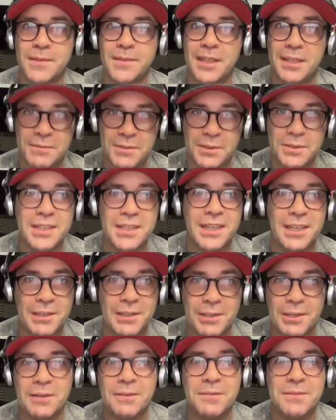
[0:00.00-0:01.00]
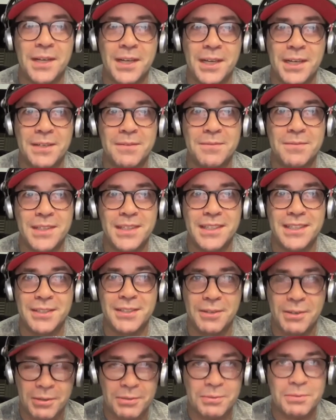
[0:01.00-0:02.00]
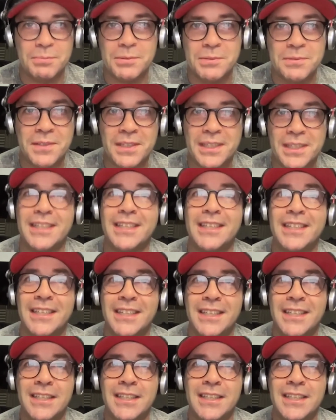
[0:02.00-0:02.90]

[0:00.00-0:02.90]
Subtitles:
I've done that a lot of times and it's a horrible feeling.